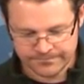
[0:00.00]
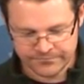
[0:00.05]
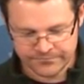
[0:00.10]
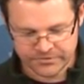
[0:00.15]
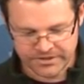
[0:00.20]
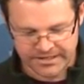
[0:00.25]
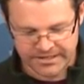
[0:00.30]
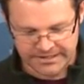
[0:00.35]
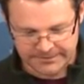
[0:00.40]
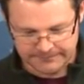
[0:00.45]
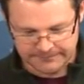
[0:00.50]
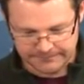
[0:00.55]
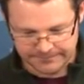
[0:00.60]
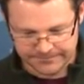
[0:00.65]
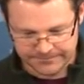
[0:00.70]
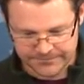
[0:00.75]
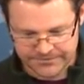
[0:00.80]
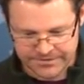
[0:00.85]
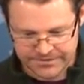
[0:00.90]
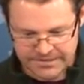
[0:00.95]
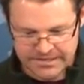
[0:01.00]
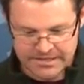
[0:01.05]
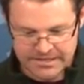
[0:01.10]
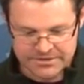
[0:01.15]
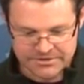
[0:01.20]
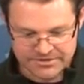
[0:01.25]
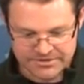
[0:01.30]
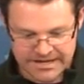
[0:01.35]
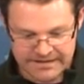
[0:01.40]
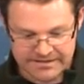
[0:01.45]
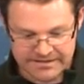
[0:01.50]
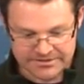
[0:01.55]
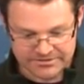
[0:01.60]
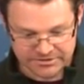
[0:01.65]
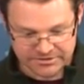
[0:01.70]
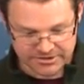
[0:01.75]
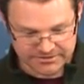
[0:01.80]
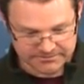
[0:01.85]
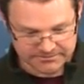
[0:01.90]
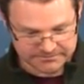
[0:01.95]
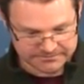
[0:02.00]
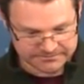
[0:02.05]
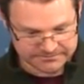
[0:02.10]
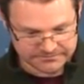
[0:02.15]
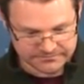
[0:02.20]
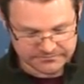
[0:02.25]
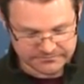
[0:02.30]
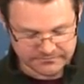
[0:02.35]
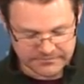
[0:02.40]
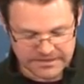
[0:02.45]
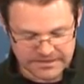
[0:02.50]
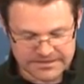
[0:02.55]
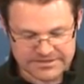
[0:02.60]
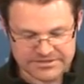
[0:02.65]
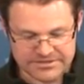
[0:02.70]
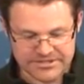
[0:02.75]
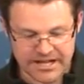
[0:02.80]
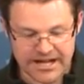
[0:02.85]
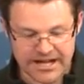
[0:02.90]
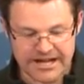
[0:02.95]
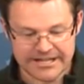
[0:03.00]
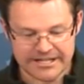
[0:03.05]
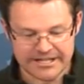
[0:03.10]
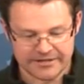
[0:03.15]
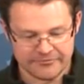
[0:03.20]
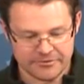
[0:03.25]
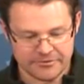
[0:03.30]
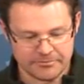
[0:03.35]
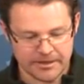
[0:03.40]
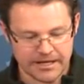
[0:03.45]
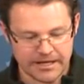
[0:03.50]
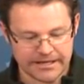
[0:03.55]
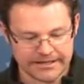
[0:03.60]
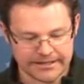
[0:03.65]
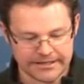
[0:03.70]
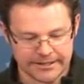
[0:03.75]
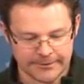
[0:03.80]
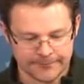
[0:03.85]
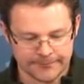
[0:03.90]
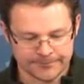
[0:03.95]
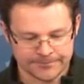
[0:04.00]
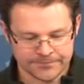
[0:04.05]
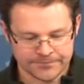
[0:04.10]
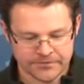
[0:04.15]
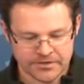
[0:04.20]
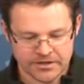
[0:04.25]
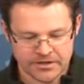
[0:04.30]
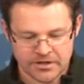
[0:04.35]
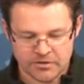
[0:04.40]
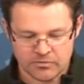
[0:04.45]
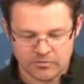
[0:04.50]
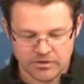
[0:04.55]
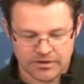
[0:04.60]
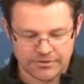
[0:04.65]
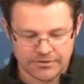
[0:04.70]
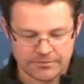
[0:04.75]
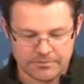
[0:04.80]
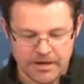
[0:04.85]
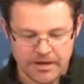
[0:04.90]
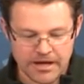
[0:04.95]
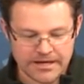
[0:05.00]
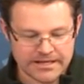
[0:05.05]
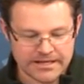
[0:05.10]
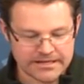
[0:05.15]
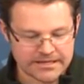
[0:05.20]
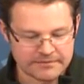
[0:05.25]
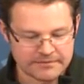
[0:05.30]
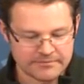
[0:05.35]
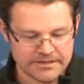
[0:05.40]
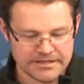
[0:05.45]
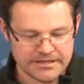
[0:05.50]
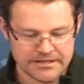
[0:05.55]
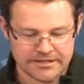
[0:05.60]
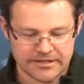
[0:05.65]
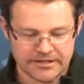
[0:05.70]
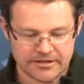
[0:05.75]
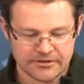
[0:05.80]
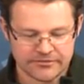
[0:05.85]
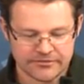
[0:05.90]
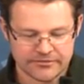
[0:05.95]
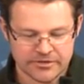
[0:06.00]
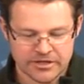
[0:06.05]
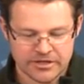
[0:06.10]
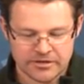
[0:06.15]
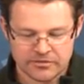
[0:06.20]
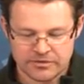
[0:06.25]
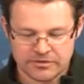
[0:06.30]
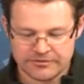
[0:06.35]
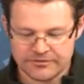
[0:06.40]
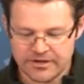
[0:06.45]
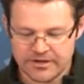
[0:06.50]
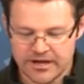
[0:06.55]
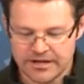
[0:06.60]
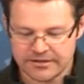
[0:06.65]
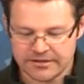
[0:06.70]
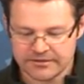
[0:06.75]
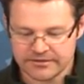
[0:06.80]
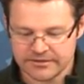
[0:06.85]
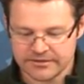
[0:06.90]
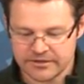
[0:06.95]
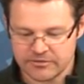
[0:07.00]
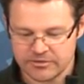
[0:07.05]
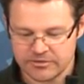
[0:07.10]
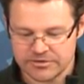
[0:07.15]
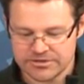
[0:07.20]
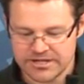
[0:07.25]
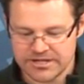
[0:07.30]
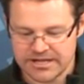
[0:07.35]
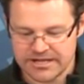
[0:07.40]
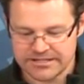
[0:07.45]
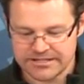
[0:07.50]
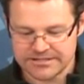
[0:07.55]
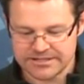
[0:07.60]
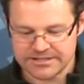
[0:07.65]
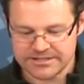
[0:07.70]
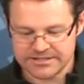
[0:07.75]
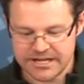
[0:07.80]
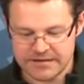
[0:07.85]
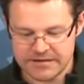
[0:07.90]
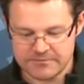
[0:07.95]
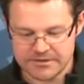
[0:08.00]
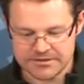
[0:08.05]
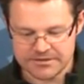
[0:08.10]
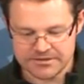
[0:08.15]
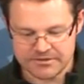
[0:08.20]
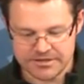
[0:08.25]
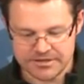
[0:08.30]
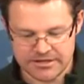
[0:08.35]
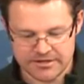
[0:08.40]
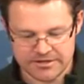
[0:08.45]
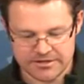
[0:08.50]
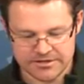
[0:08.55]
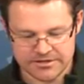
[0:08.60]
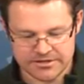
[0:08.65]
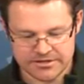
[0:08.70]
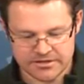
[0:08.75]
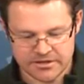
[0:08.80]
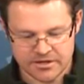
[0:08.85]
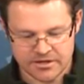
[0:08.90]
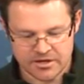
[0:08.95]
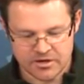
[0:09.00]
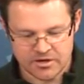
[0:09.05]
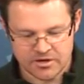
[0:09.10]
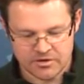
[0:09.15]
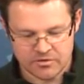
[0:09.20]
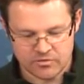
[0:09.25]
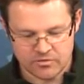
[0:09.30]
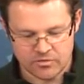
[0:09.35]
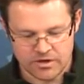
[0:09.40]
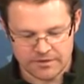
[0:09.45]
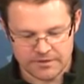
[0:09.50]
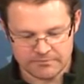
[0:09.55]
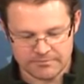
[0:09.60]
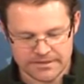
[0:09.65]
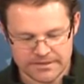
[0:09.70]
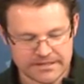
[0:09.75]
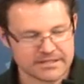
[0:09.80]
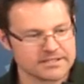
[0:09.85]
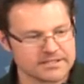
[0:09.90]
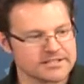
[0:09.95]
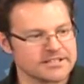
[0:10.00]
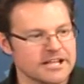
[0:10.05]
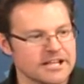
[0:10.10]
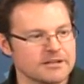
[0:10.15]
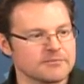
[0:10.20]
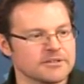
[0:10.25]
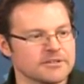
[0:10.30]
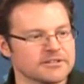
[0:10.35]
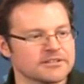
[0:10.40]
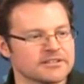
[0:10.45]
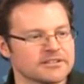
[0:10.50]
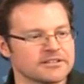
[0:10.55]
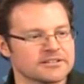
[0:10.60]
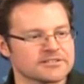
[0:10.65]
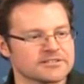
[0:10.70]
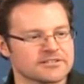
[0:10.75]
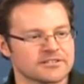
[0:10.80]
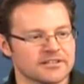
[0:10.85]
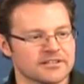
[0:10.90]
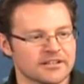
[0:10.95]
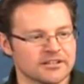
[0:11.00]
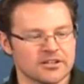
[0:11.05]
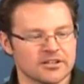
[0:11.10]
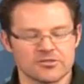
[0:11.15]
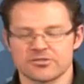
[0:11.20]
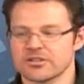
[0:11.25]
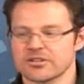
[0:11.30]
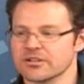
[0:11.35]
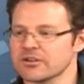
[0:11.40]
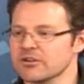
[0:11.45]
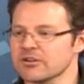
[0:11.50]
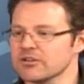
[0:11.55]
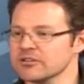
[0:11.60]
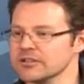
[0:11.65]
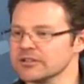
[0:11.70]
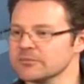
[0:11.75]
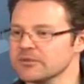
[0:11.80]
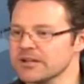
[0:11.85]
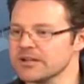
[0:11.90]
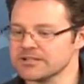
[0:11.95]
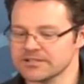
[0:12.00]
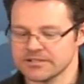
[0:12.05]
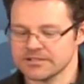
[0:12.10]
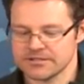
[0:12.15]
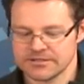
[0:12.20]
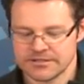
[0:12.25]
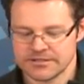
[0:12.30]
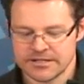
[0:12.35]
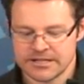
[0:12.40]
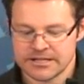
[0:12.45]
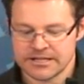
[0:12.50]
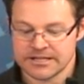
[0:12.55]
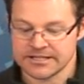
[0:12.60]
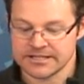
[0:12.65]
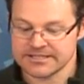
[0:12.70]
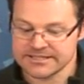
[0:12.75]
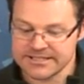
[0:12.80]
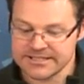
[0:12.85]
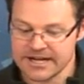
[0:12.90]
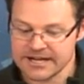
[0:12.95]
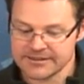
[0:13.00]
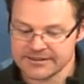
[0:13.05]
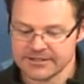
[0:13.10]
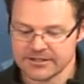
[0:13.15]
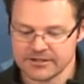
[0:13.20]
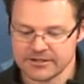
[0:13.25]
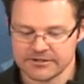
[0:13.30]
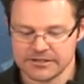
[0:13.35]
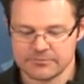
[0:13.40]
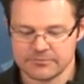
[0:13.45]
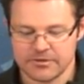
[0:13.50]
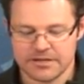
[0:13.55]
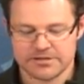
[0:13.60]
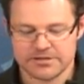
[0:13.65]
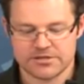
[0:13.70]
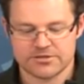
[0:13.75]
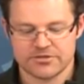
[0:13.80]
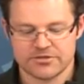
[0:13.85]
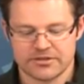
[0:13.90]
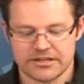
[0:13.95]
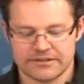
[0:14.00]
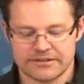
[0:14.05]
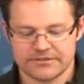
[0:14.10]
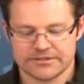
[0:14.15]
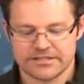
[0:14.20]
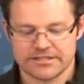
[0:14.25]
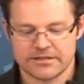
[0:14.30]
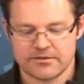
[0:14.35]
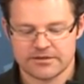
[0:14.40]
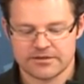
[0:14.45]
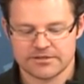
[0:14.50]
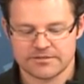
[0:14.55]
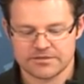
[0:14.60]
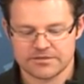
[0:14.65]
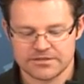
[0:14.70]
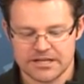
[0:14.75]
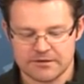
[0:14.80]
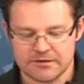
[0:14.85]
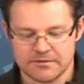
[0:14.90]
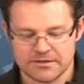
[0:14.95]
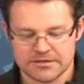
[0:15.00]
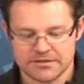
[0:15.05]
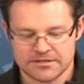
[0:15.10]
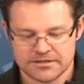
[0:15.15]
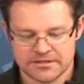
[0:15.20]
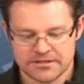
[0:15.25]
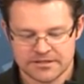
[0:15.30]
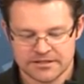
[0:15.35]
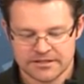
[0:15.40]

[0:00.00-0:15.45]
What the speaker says: Okay, so now let's look inside of the body. Well, the body can be, we've got, we're saying it's a statement, so here's one big statement that's enclosed in curly braces. Inside the curly braces, you can have a sequence of statements.